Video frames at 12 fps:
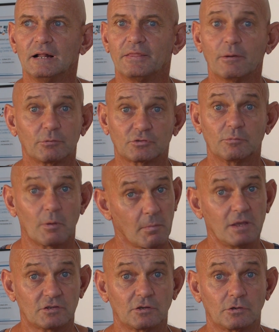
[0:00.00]
there were some
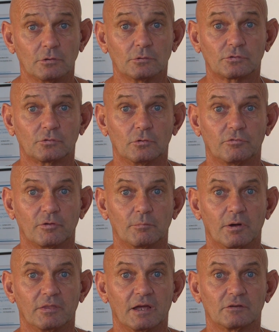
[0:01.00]
amazing girls surfing
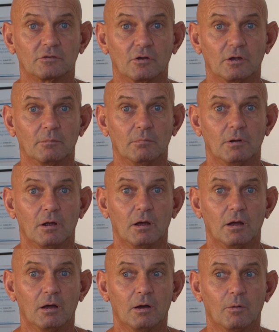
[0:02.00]
by that time.
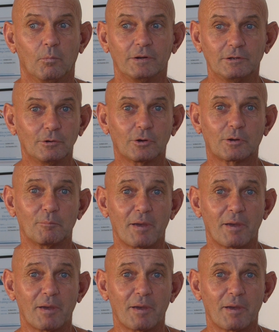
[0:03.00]
When you look at